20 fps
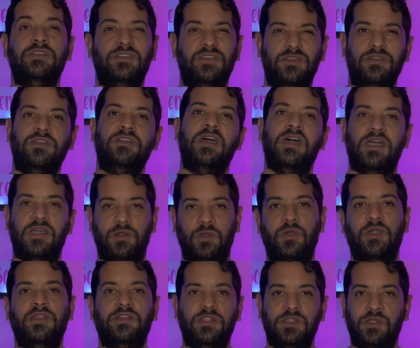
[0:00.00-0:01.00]
so you can go ahead and
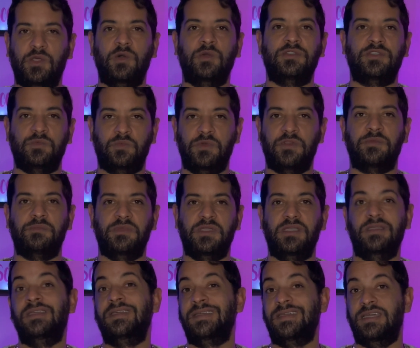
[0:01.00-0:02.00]
look at the notes with
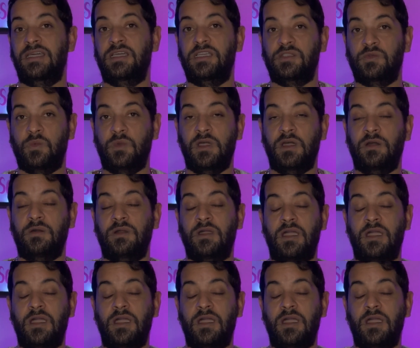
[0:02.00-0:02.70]
me as well.